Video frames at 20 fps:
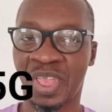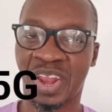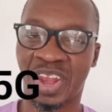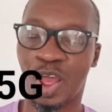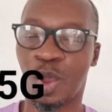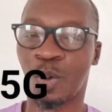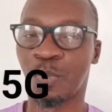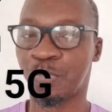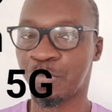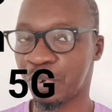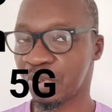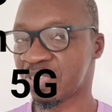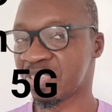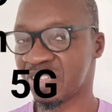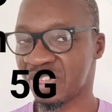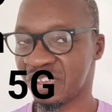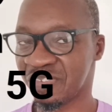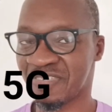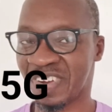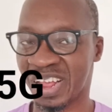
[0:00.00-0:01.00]
Now,
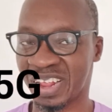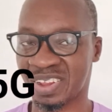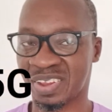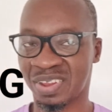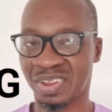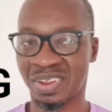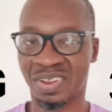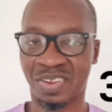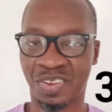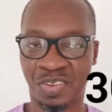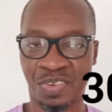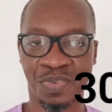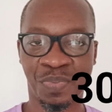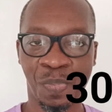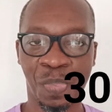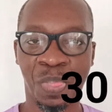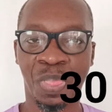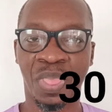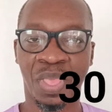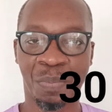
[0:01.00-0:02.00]
both devices
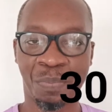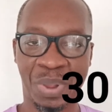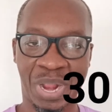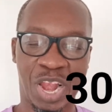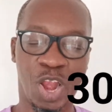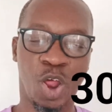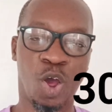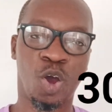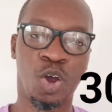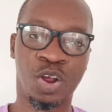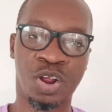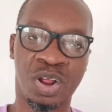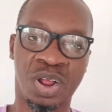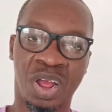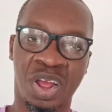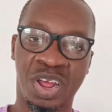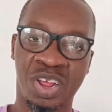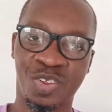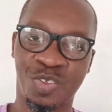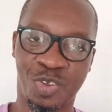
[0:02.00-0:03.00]
belong
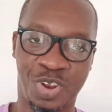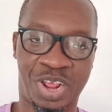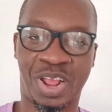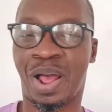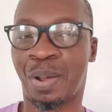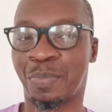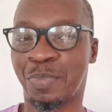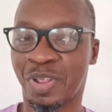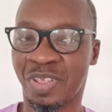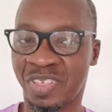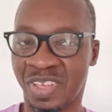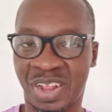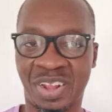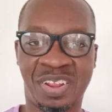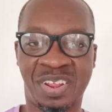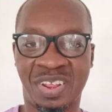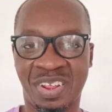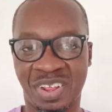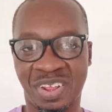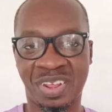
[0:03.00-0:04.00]
to the Camon
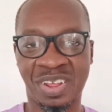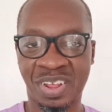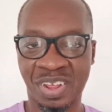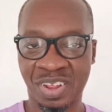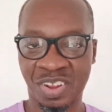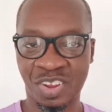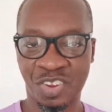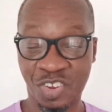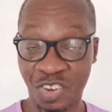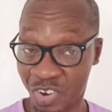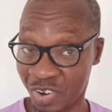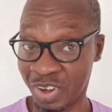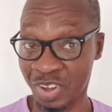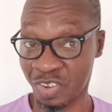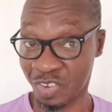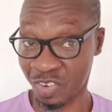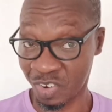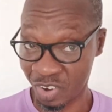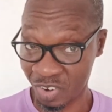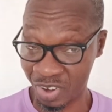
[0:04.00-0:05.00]
30
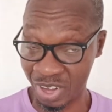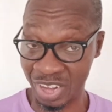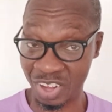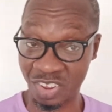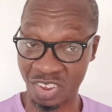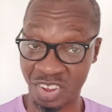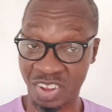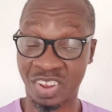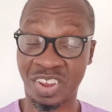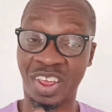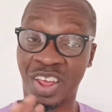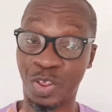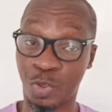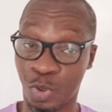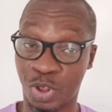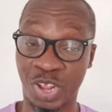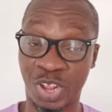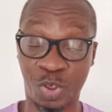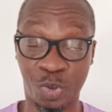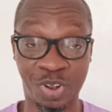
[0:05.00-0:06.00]
series released this year
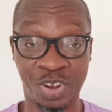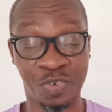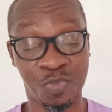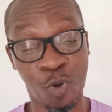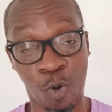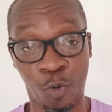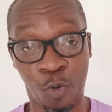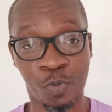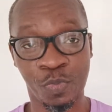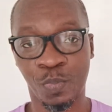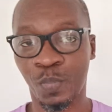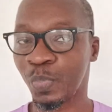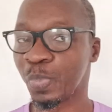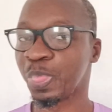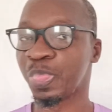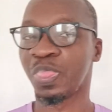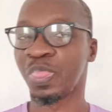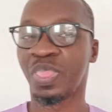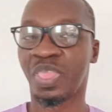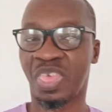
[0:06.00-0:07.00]
2024.
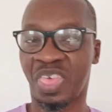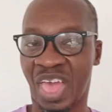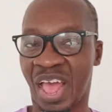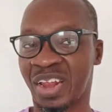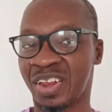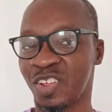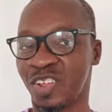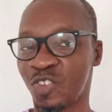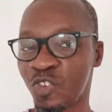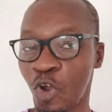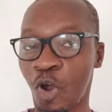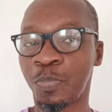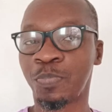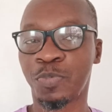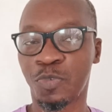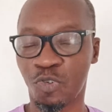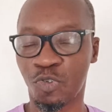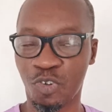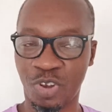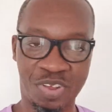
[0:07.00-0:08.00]
They are the
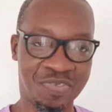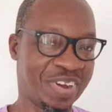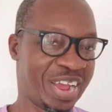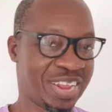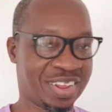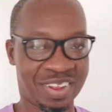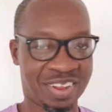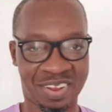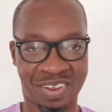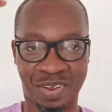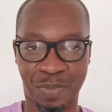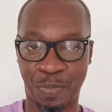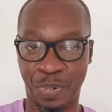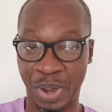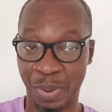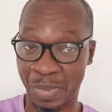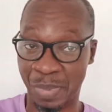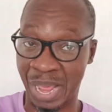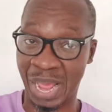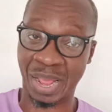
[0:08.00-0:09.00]
top two devices, the
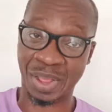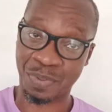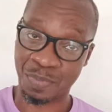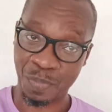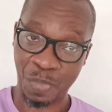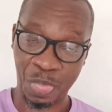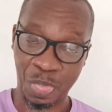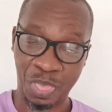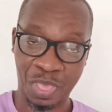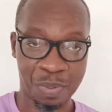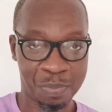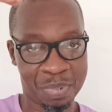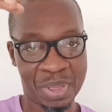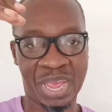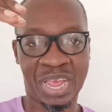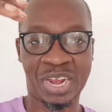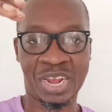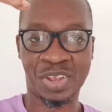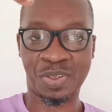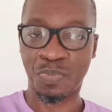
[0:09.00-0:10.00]
Premier
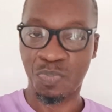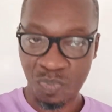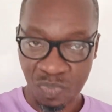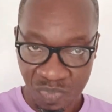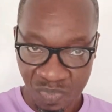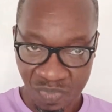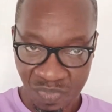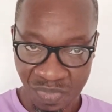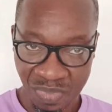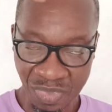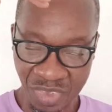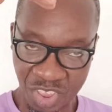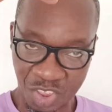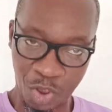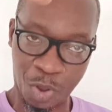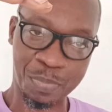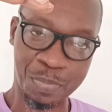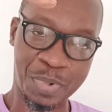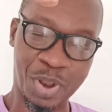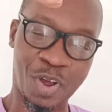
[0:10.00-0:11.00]
being
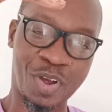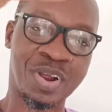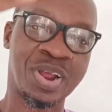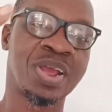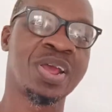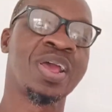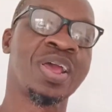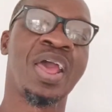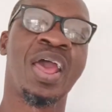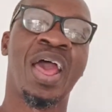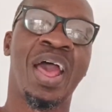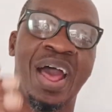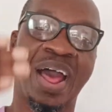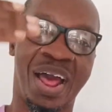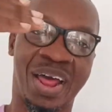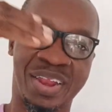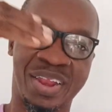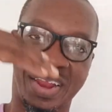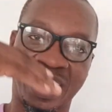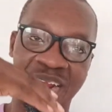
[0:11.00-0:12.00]
top dog
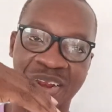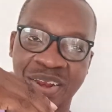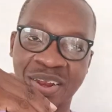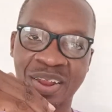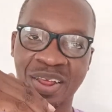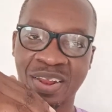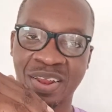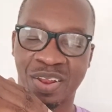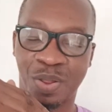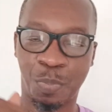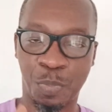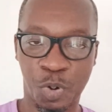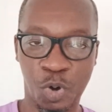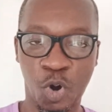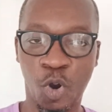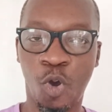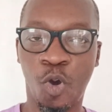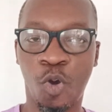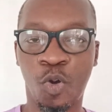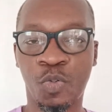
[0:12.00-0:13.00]
and then the
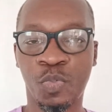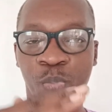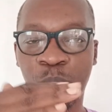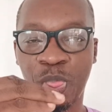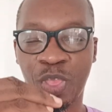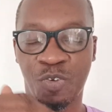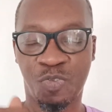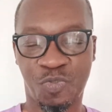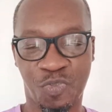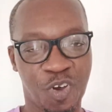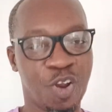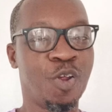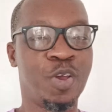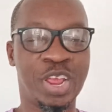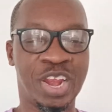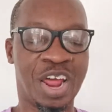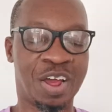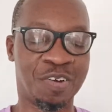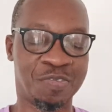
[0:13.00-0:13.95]
Pro following